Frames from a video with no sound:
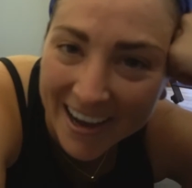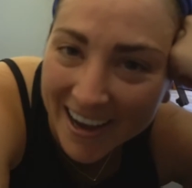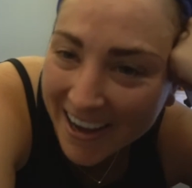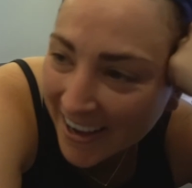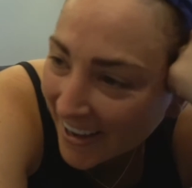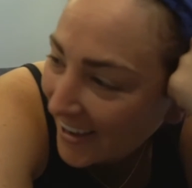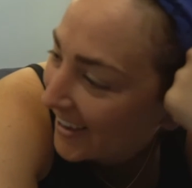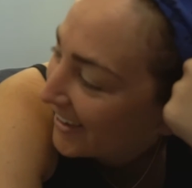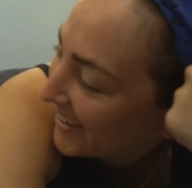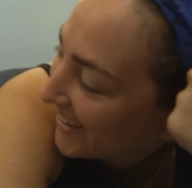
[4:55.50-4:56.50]

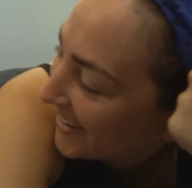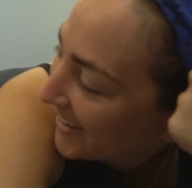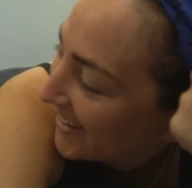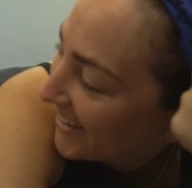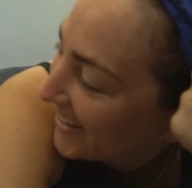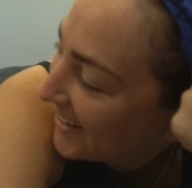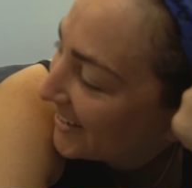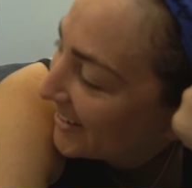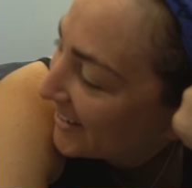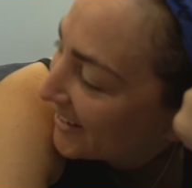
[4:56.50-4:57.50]

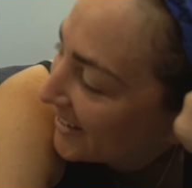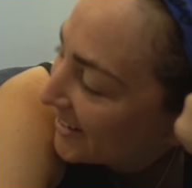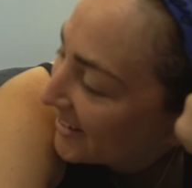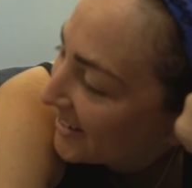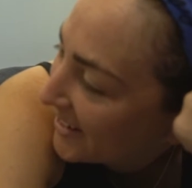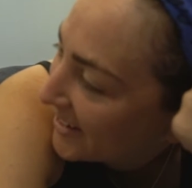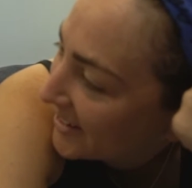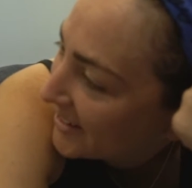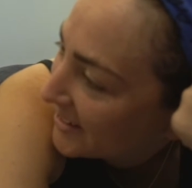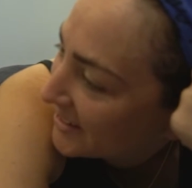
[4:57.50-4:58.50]

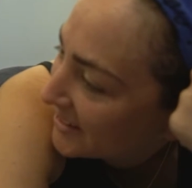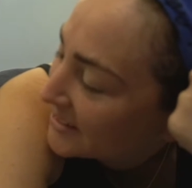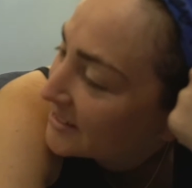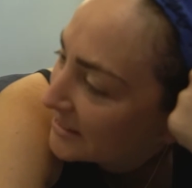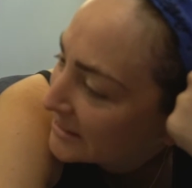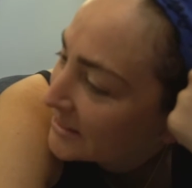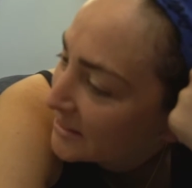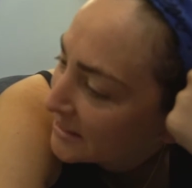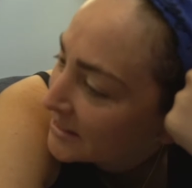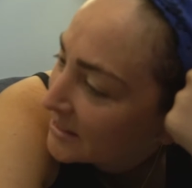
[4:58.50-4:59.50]

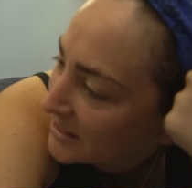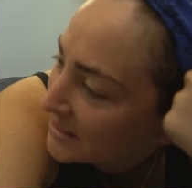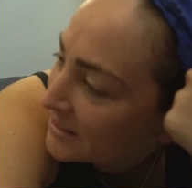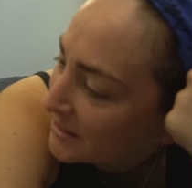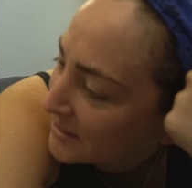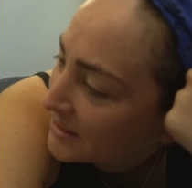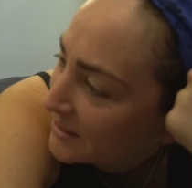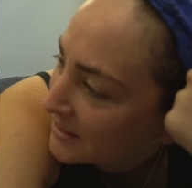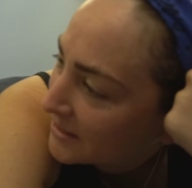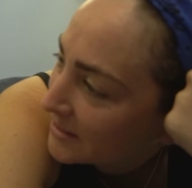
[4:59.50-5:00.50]

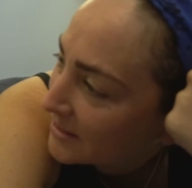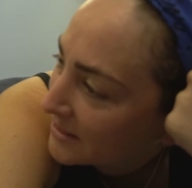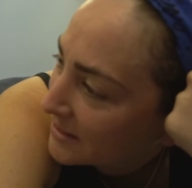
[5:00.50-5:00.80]
The person shown says nothing.